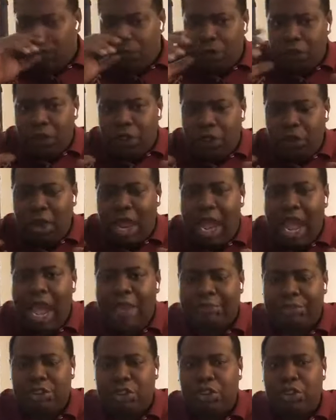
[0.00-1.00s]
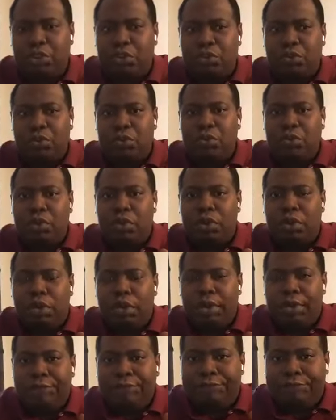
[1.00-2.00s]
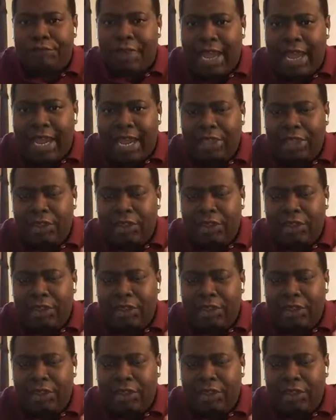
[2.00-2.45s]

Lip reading: you have to find